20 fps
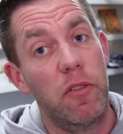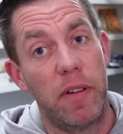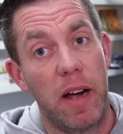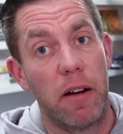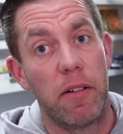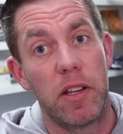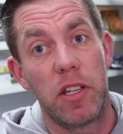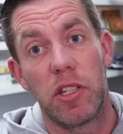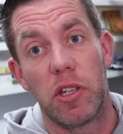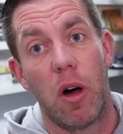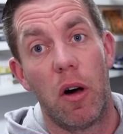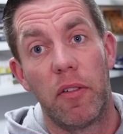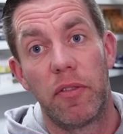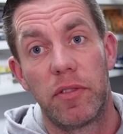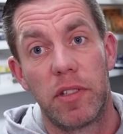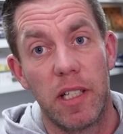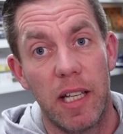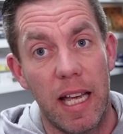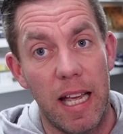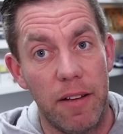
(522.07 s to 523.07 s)
very
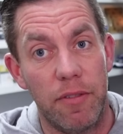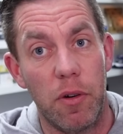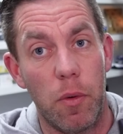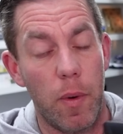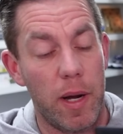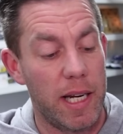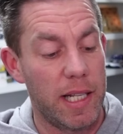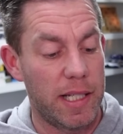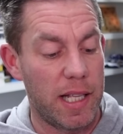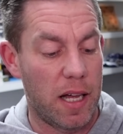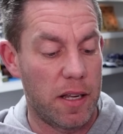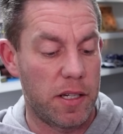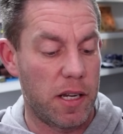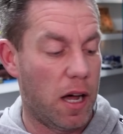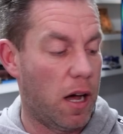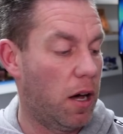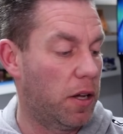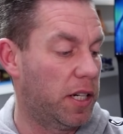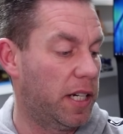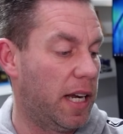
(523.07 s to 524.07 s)
soft, even when it does
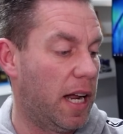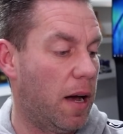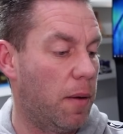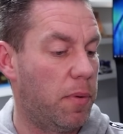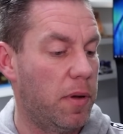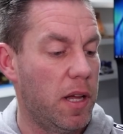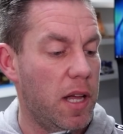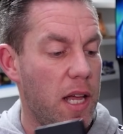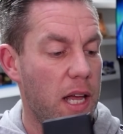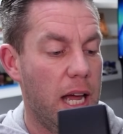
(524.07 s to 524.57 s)
harden up.